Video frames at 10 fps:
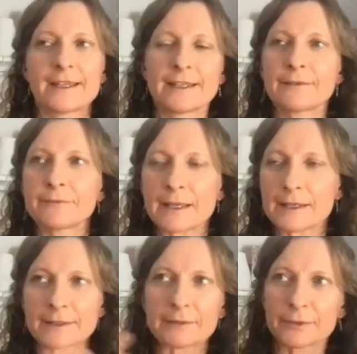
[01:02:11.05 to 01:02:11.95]

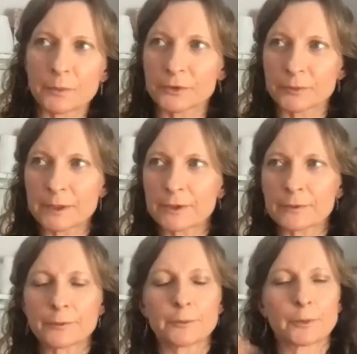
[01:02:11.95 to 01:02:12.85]
If someone wants to be good
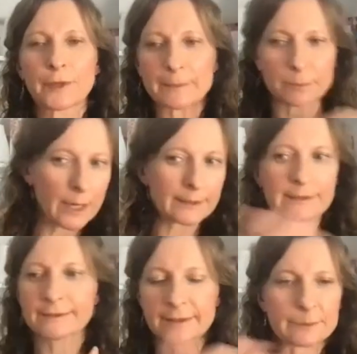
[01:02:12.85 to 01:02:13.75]
at football, they
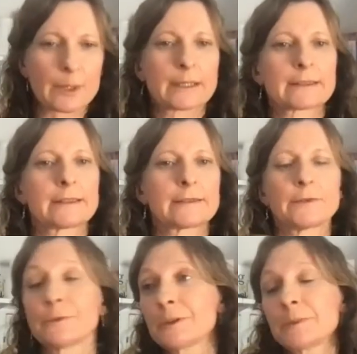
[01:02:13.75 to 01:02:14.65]
practice and they practice. If
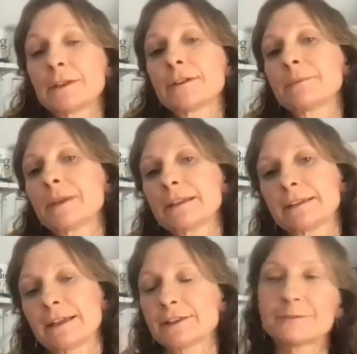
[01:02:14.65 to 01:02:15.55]
you want to be good at
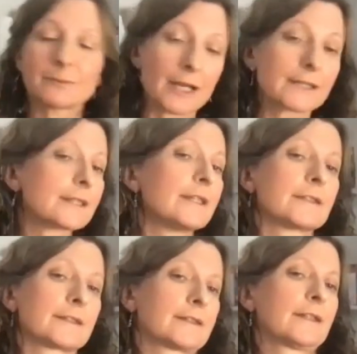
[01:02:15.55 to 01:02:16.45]
meditation,
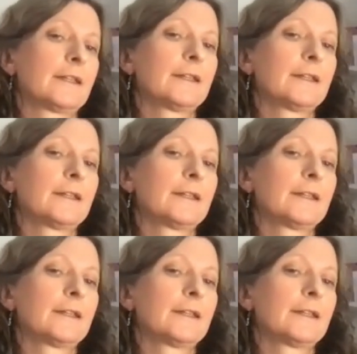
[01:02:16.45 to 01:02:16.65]
practice.